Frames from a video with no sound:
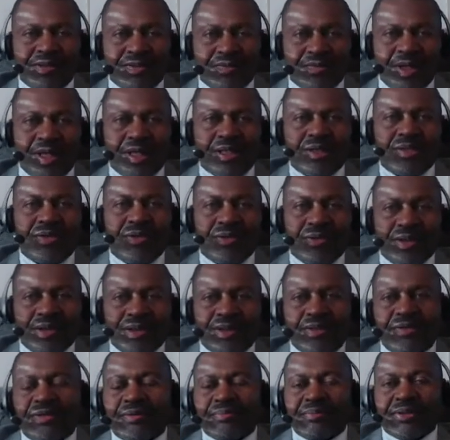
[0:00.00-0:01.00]
one coin,
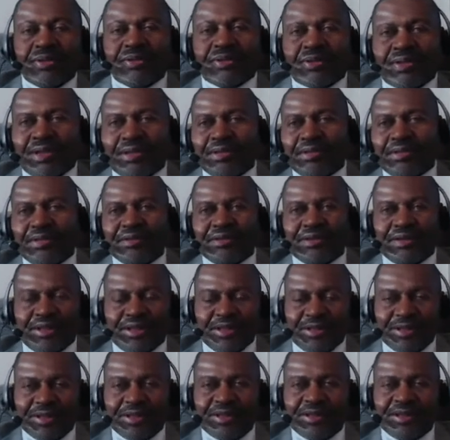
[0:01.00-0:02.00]

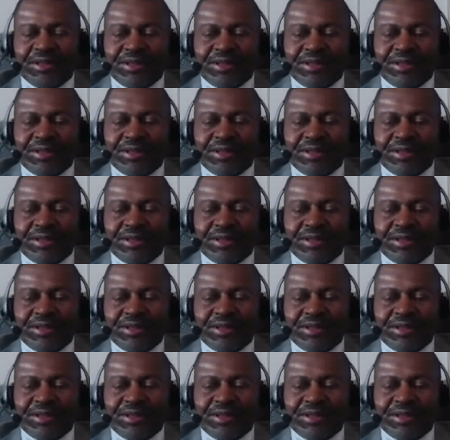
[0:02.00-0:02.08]
cryptocurrencies.